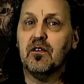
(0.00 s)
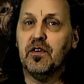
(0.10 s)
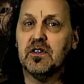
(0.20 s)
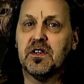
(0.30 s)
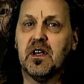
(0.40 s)
the
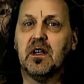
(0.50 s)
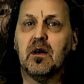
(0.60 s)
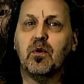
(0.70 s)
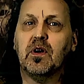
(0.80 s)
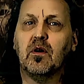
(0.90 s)
first thing
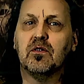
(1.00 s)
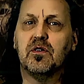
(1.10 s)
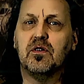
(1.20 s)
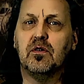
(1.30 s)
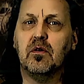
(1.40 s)
that we're going to
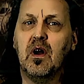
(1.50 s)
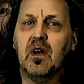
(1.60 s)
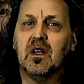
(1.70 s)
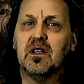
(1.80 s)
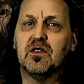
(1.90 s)
do
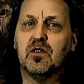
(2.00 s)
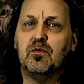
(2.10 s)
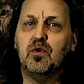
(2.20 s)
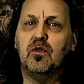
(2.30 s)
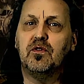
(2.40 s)
is to
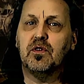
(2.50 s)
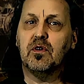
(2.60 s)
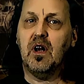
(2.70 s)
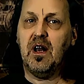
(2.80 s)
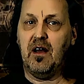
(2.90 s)
move to
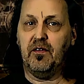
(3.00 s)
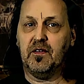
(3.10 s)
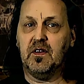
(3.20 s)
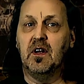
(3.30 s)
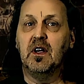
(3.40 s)
the
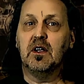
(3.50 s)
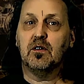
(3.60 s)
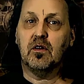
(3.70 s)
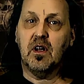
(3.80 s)
left to the